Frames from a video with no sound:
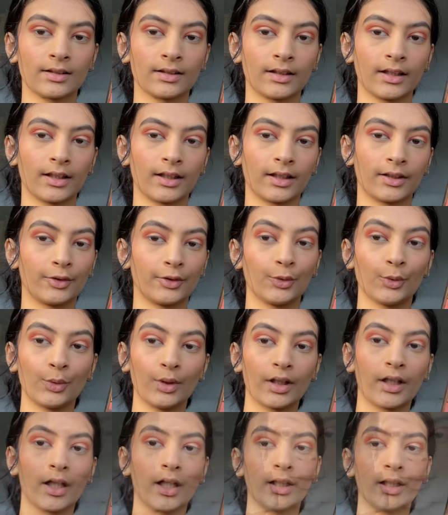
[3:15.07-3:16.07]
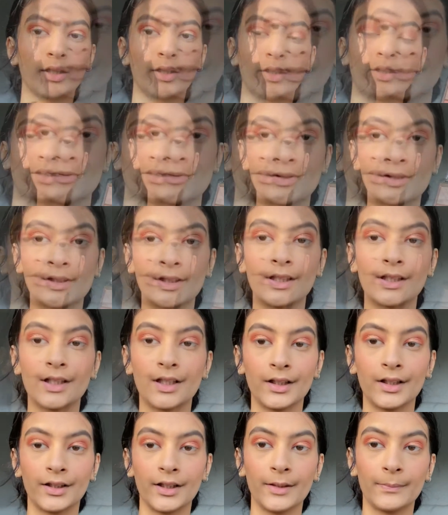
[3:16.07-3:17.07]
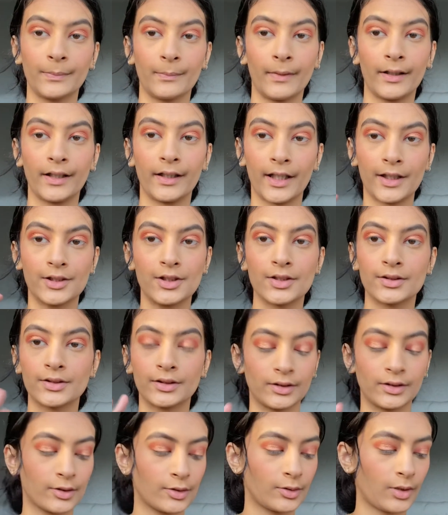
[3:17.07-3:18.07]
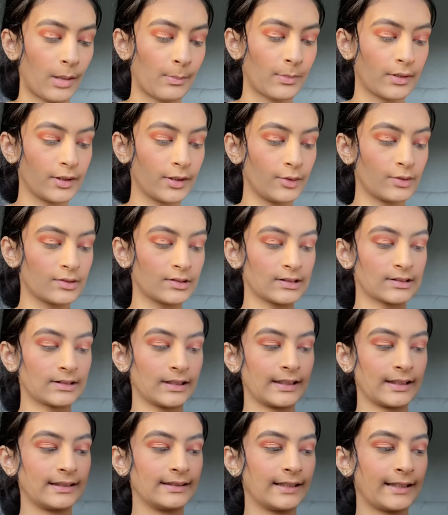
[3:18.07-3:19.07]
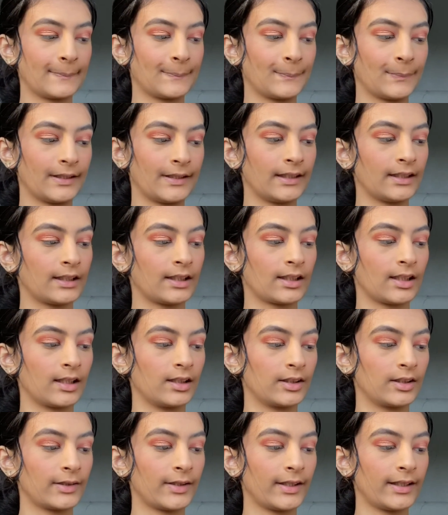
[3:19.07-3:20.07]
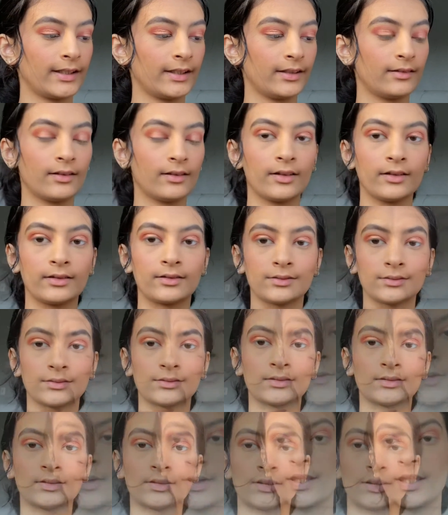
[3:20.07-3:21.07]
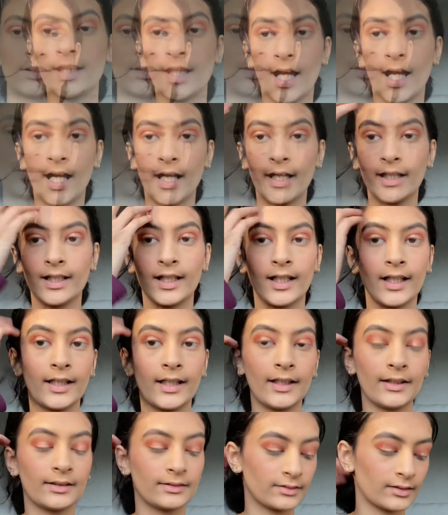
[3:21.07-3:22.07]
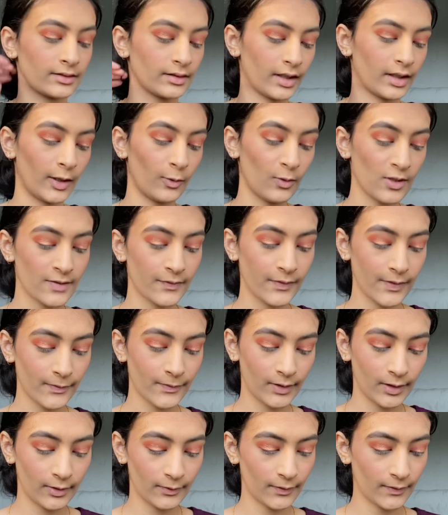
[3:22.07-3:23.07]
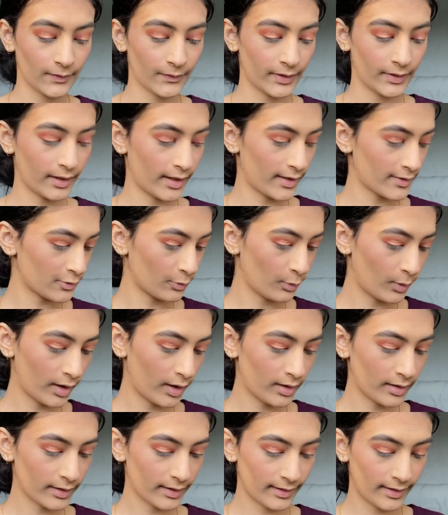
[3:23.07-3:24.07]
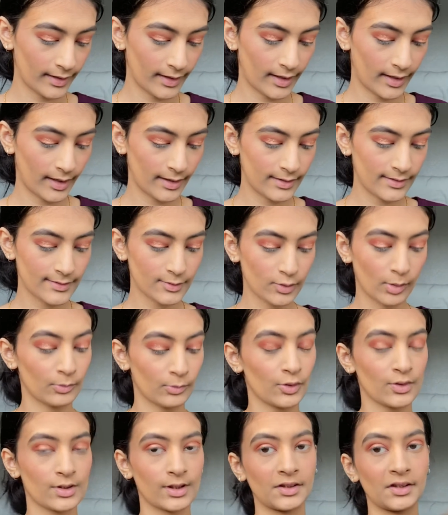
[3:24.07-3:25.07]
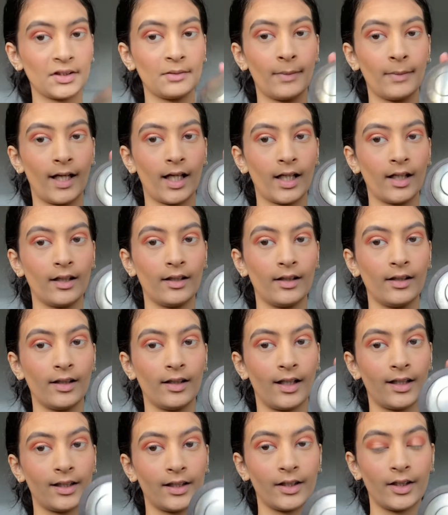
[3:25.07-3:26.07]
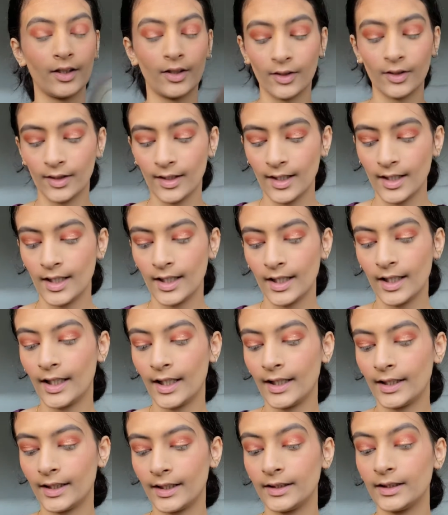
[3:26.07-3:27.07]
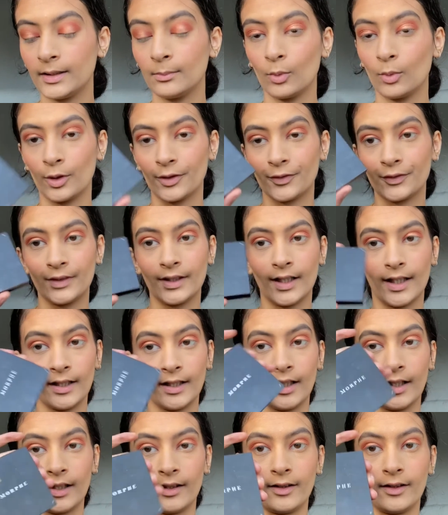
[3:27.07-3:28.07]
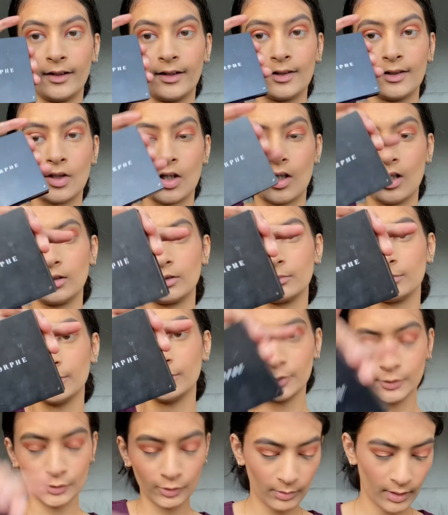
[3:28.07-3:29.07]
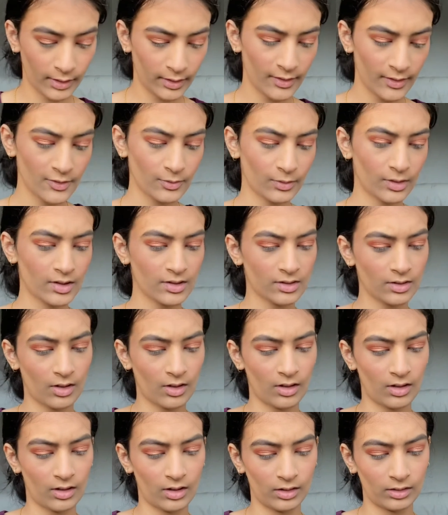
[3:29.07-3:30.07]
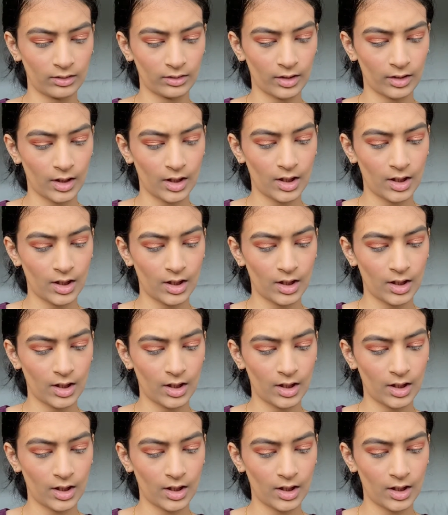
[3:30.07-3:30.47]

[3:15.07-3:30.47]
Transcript: like a nude color. I'm just gonna clean up my edges a little. I'm gonna use this like light pink color right here. For the highlight, it was 50-50 as well again. So I'm using the Becca highlighter and then the Morphe highlighter called Boom. And this one is called